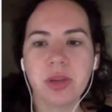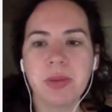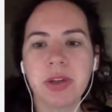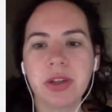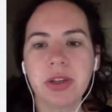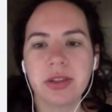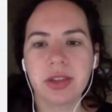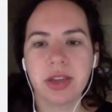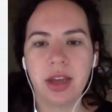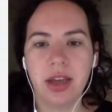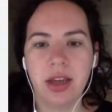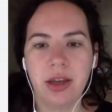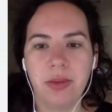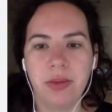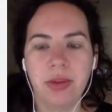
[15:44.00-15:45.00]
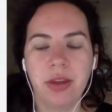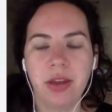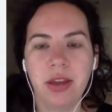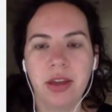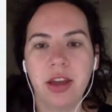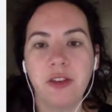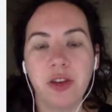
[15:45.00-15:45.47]
She built
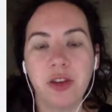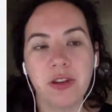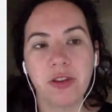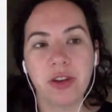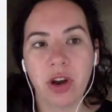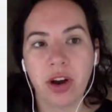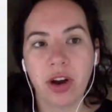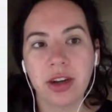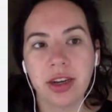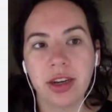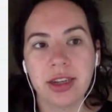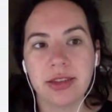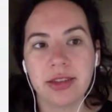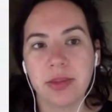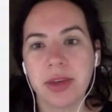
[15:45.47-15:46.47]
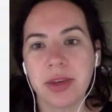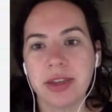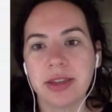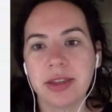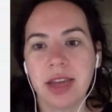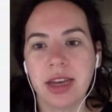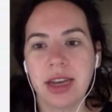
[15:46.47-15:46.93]
a few different art
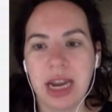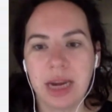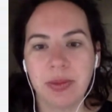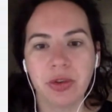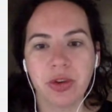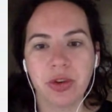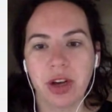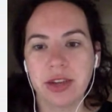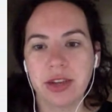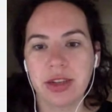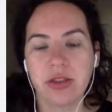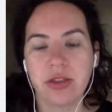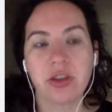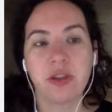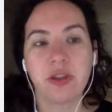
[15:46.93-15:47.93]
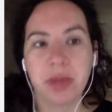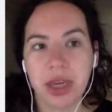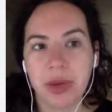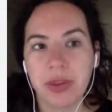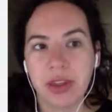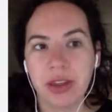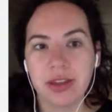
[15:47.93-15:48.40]
exhibits in Animal Crossing to sort of
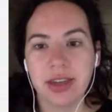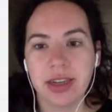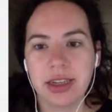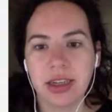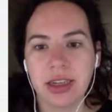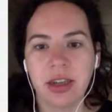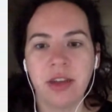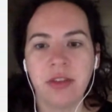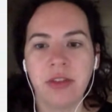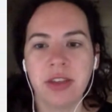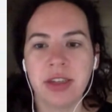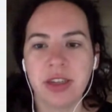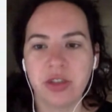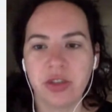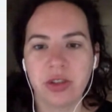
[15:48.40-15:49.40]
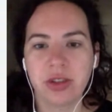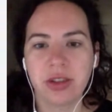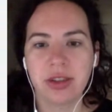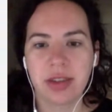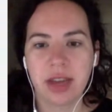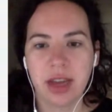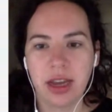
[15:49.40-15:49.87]
play with this idea of the
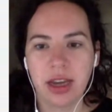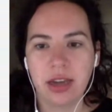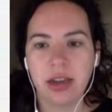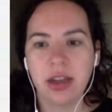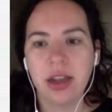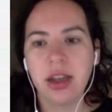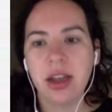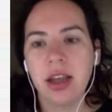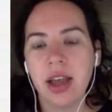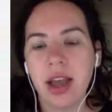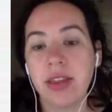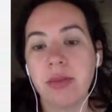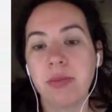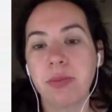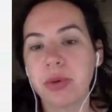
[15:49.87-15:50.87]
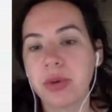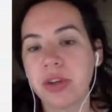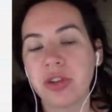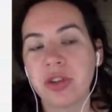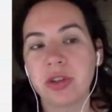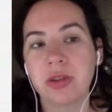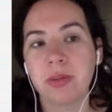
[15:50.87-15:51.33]
digital design and then
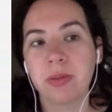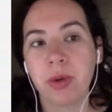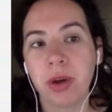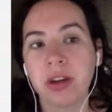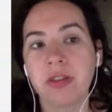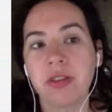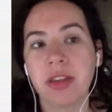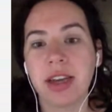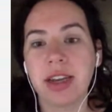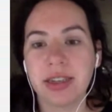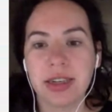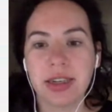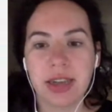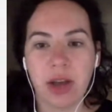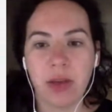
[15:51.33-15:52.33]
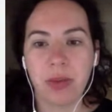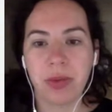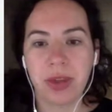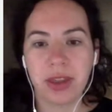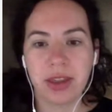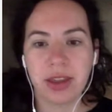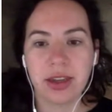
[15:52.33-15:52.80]
push part of that into Now
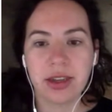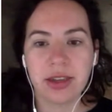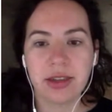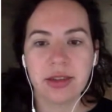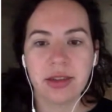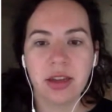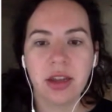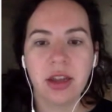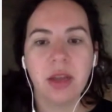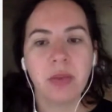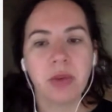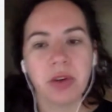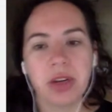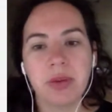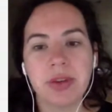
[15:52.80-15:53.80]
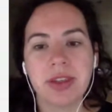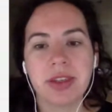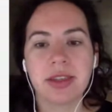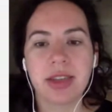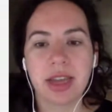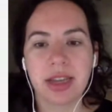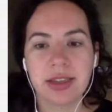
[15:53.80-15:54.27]
Play This. Marie
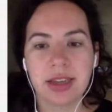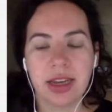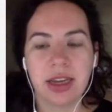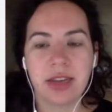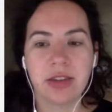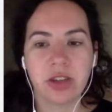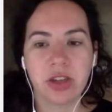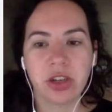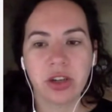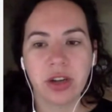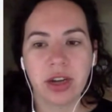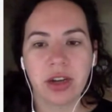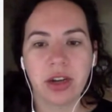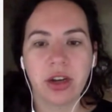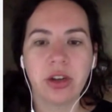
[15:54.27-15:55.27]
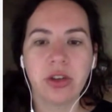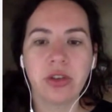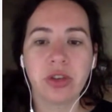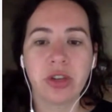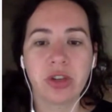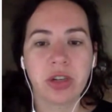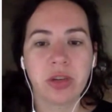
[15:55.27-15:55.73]
was assessing, as a curator who
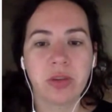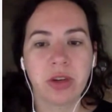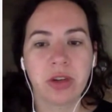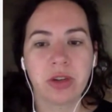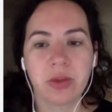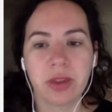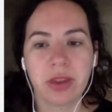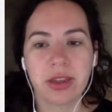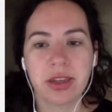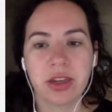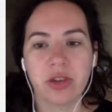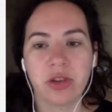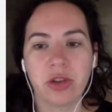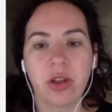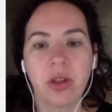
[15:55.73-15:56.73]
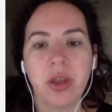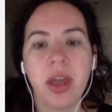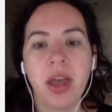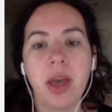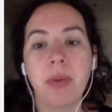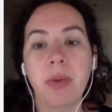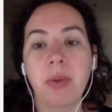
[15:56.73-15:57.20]
traditionally works with the digital,
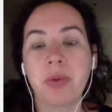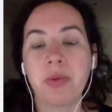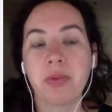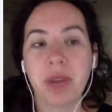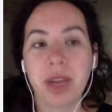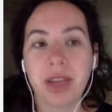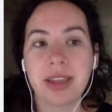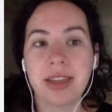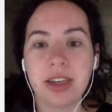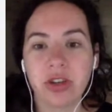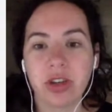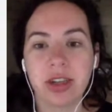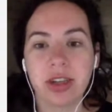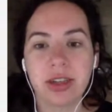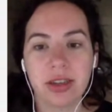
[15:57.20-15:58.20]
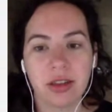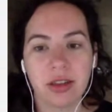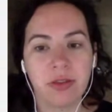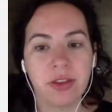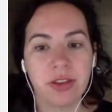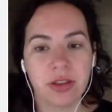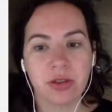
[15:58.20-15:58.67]
but would bring the digital into
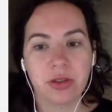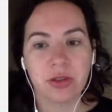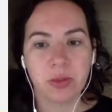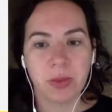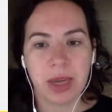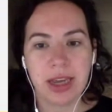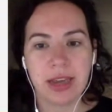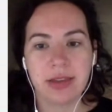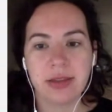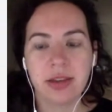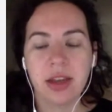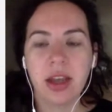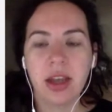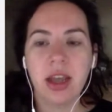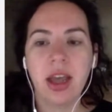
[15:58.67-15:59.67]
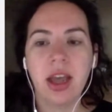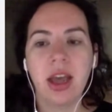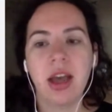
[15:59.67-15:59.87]
the physical space,